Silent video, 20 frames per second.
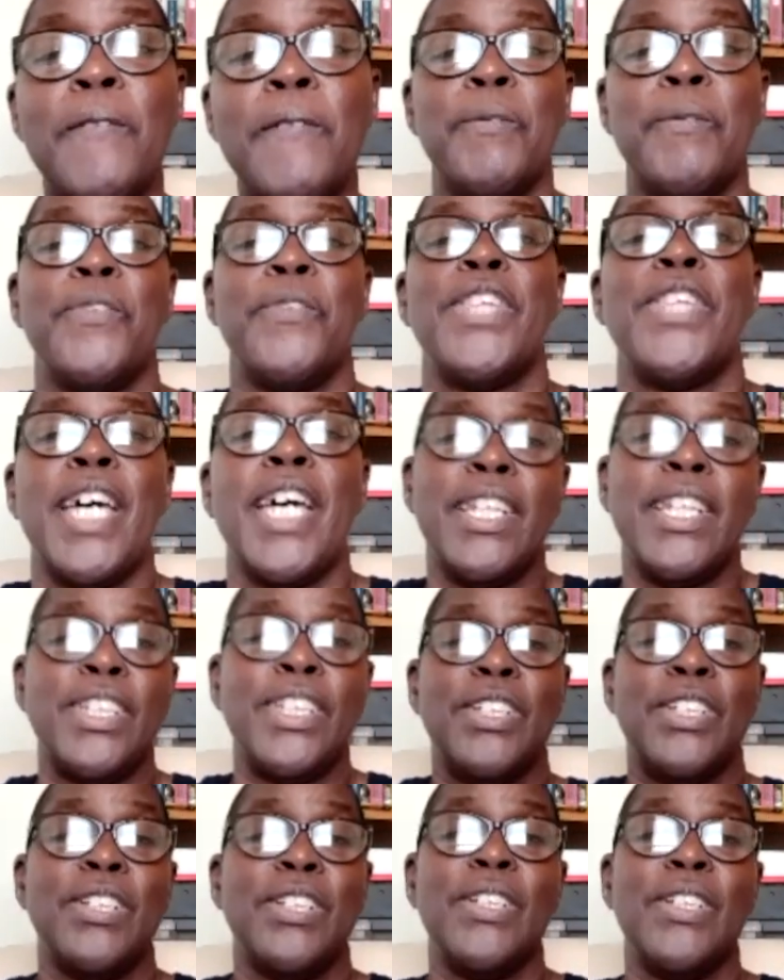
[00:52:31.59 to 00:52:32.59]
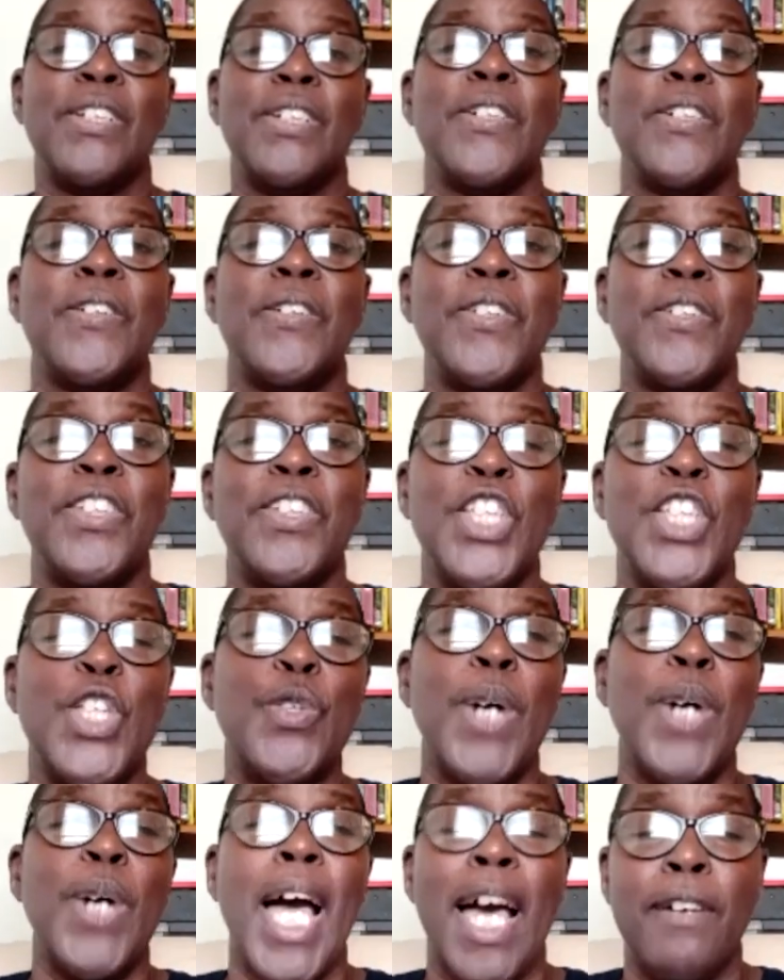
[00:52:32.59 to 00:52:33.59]
that you
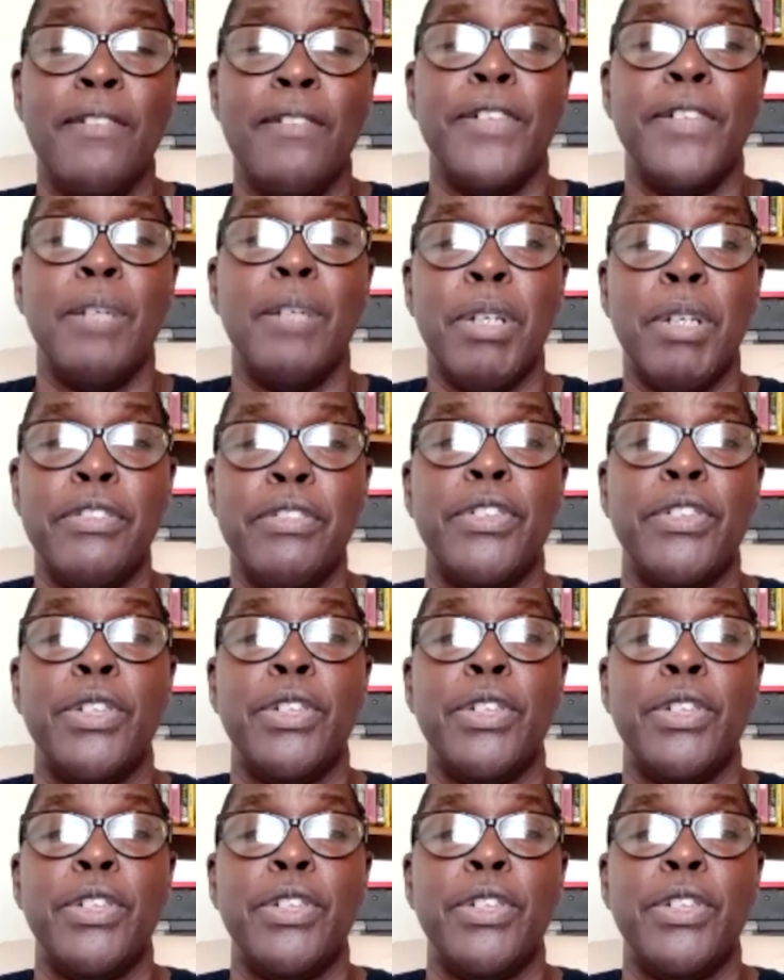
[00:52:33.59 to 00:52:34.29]
have a buffer.